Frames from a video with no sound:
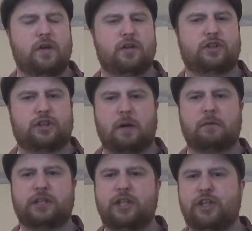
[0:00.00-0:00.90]
Star
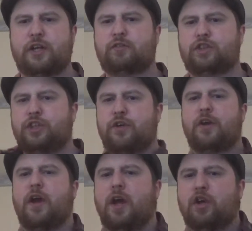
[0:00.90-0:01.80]
Wars in general should
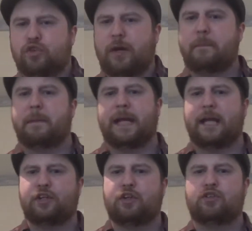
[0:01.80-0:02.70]
grip me.
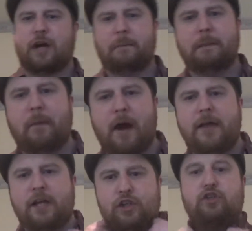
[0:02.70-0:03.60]
It should grab me by
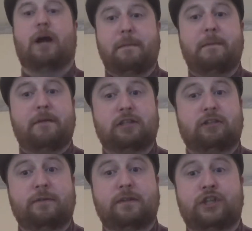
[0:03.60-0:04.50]
the
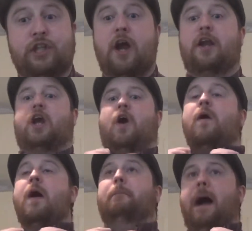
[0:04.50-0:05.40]
scruff of the shirt and
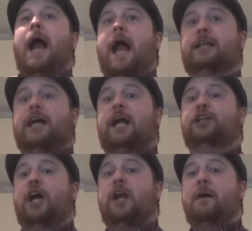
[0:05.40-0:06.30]
go, pay
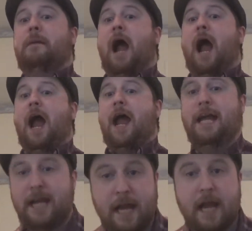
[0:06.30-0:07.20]
attention to
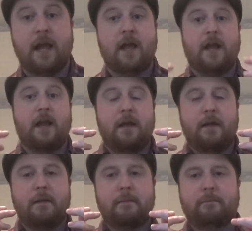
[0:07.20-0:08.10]
me!
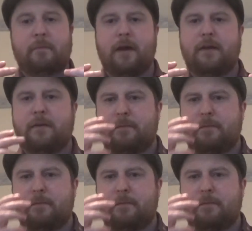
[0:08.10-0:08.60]
But